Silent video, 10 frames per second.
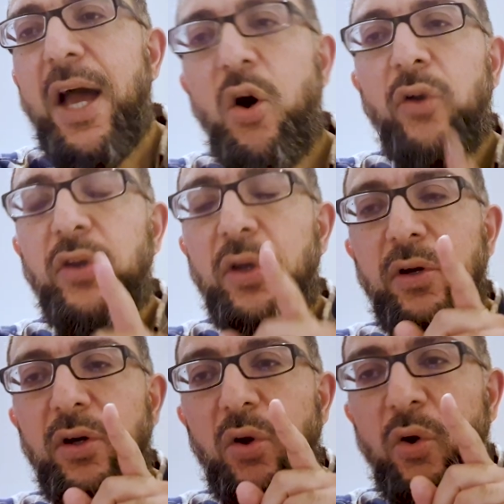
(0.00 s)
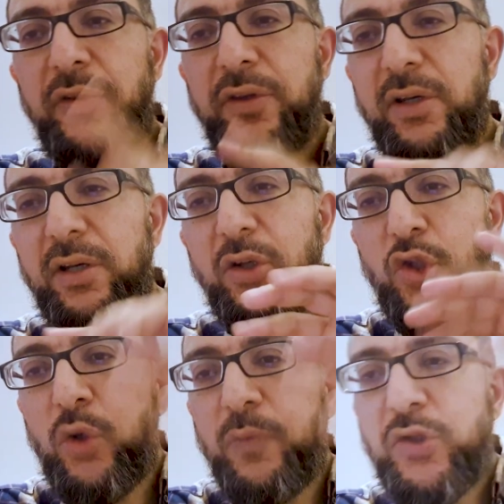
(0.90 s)
On the
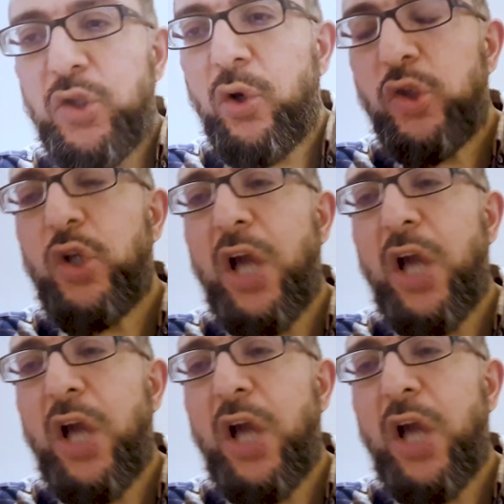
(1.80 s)
tombstones,